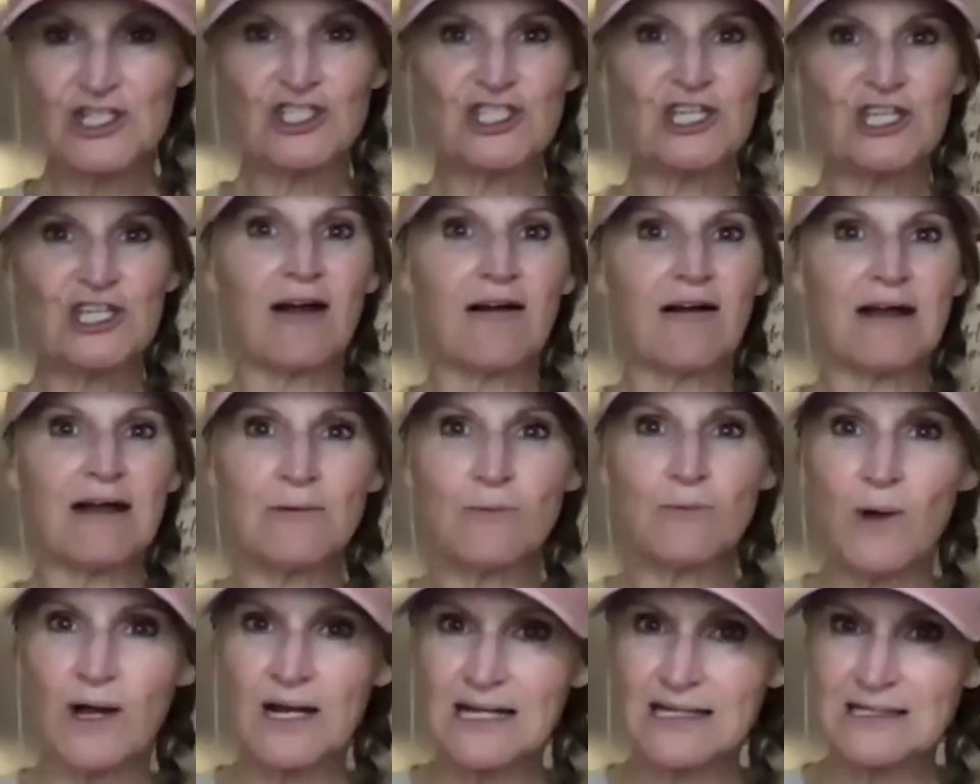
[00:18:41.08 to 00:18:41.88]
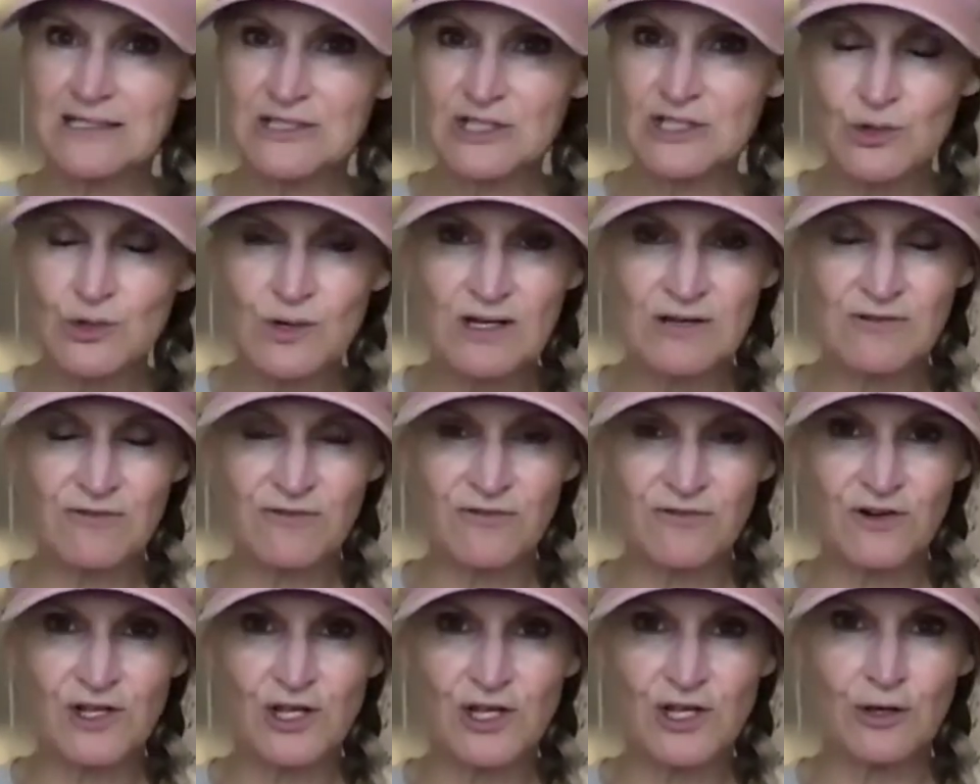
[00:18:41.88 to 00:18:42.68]
sharing what it's doing
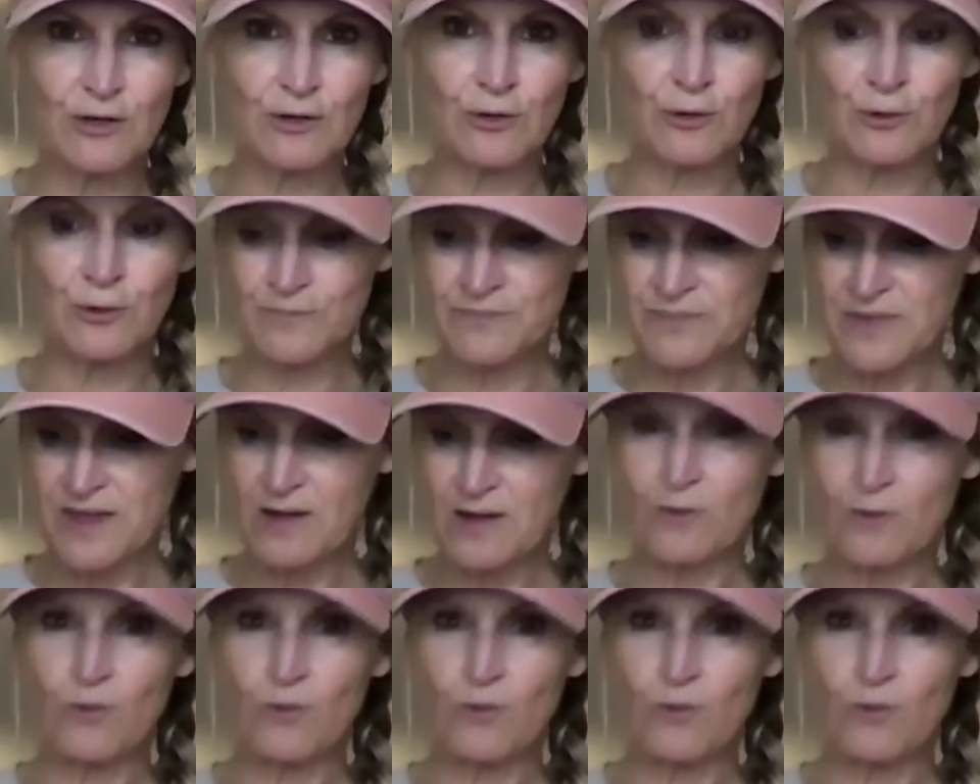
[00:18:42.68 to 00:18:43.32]
for you.